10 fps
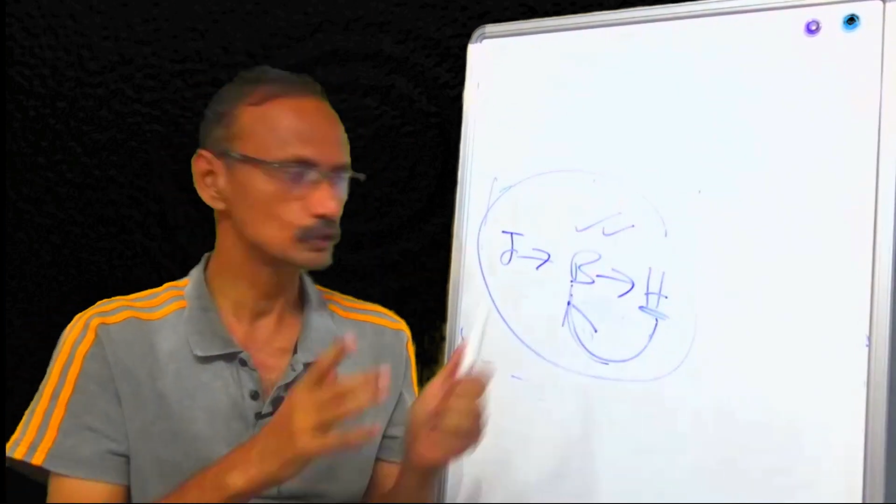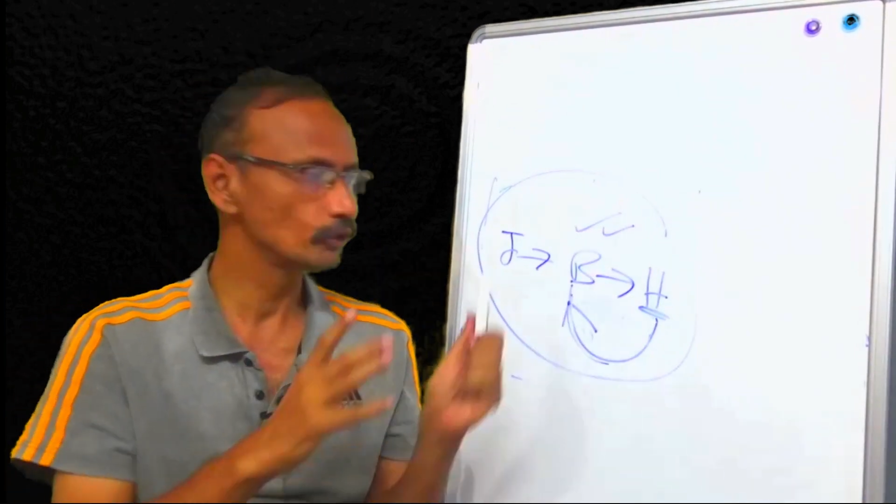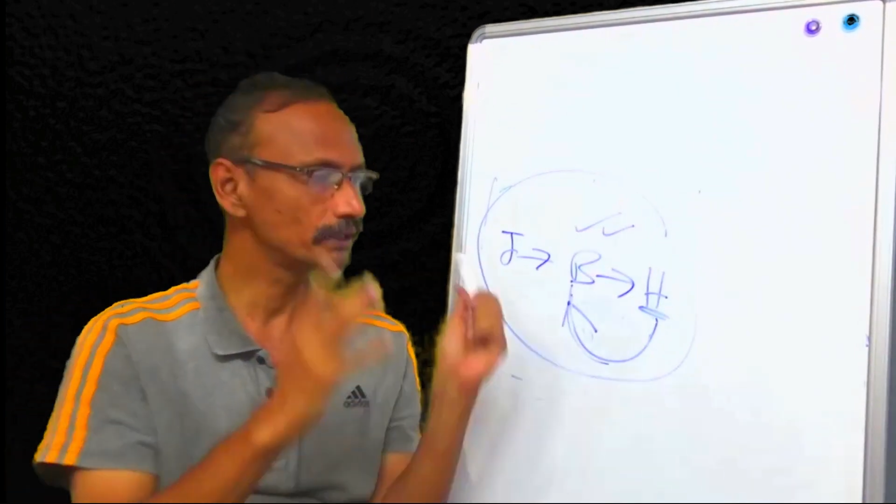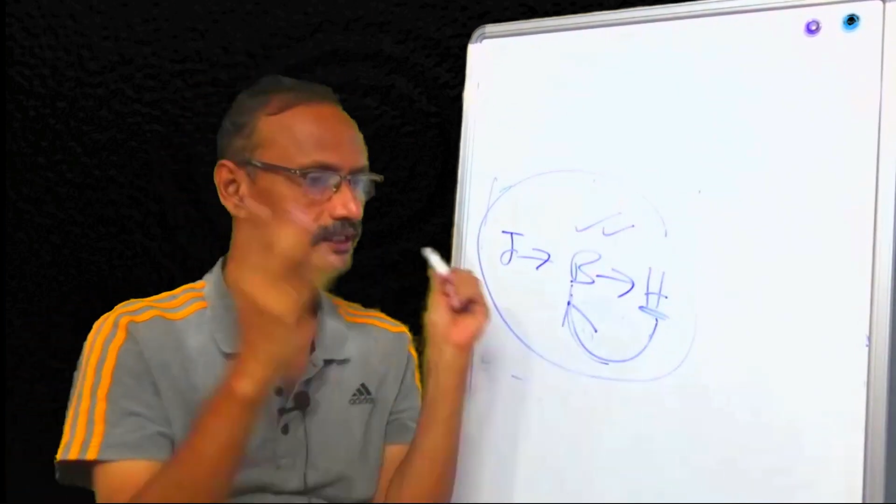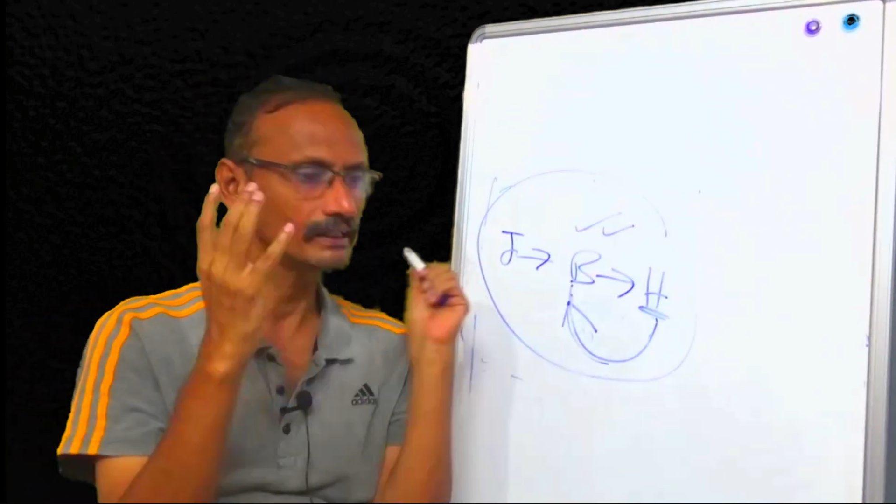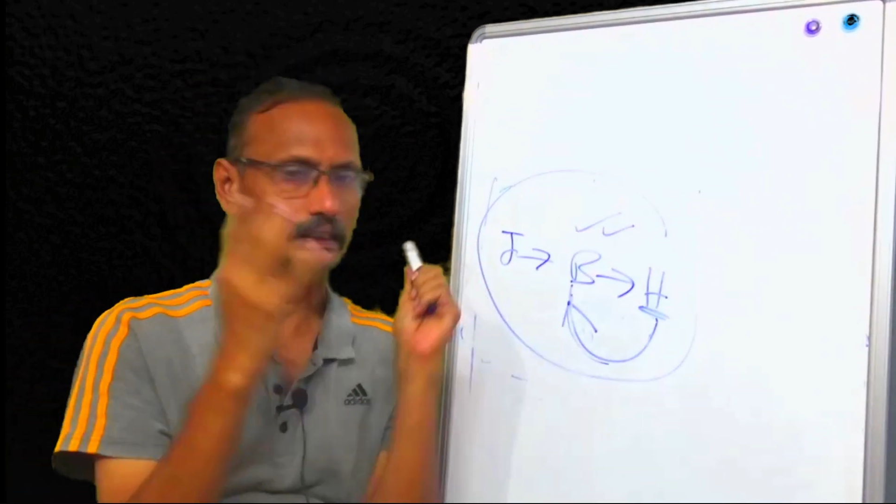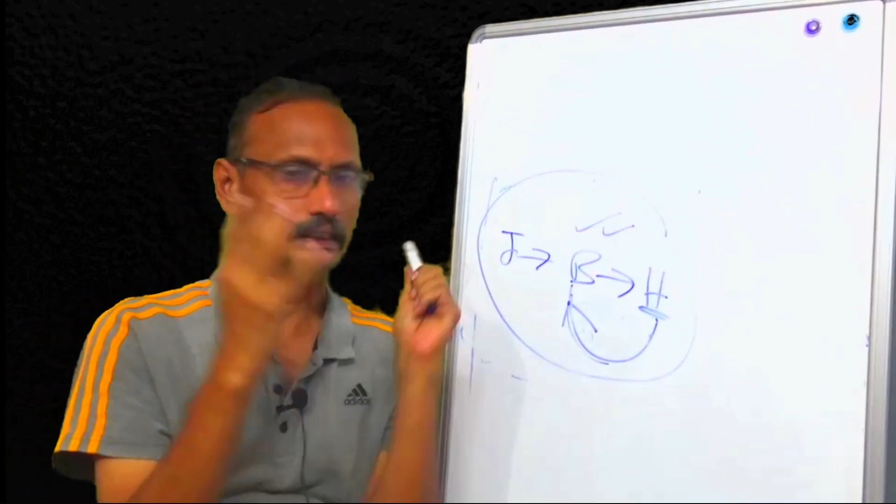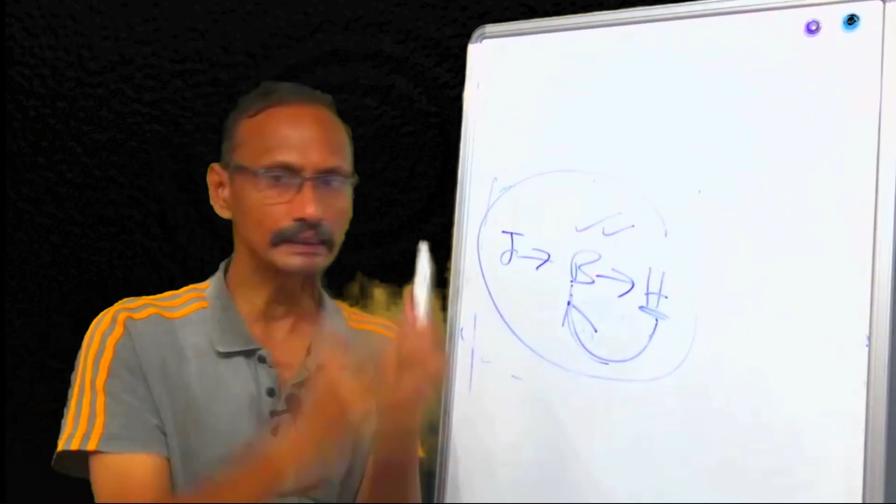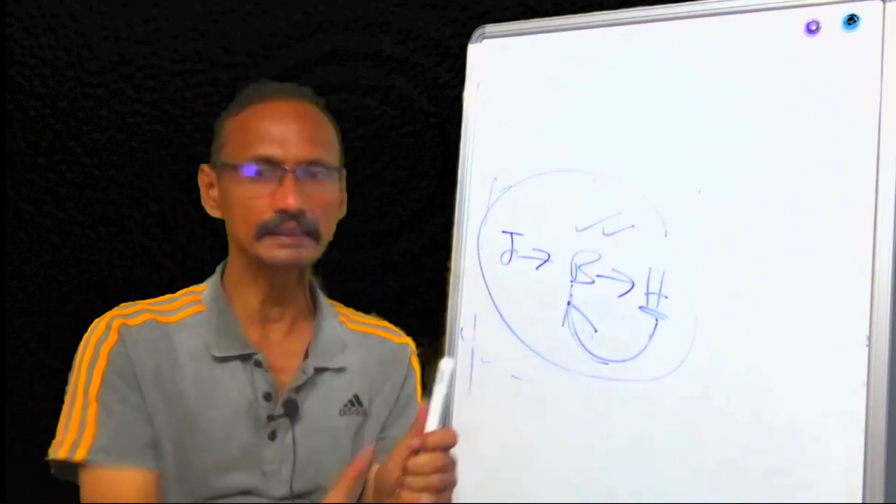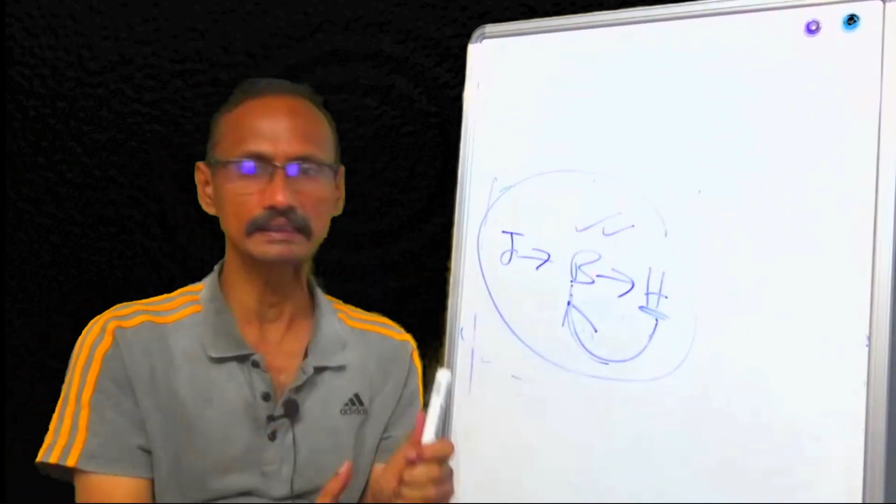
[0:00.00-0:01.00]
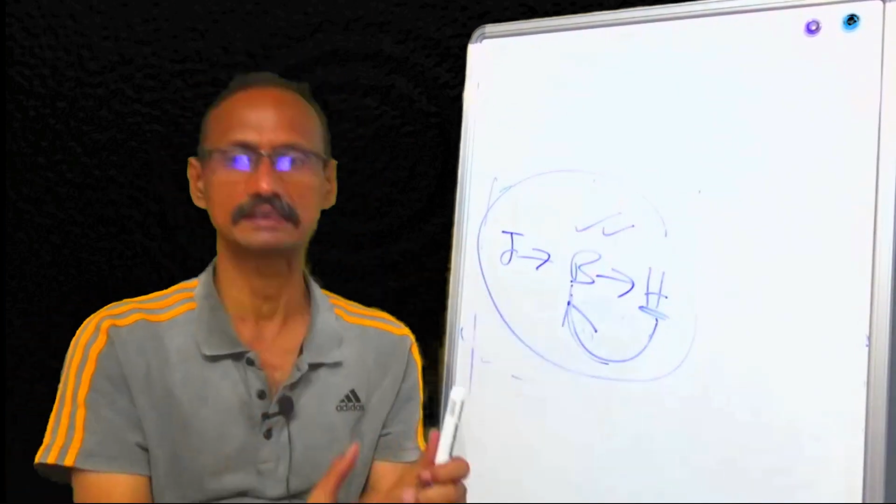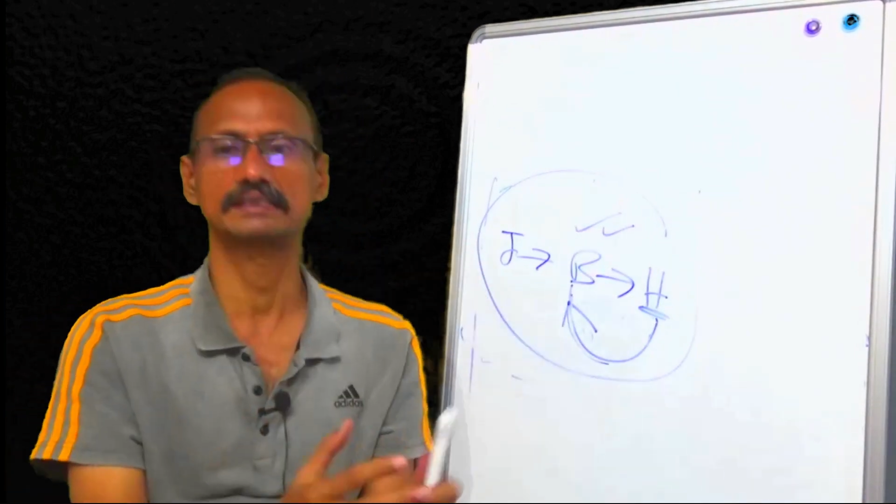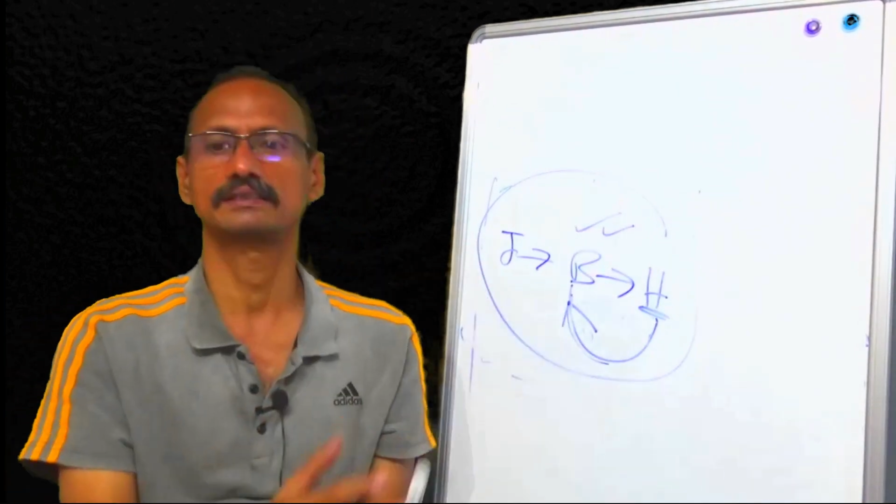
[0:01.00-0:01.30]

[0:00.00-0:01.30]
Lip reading: many links.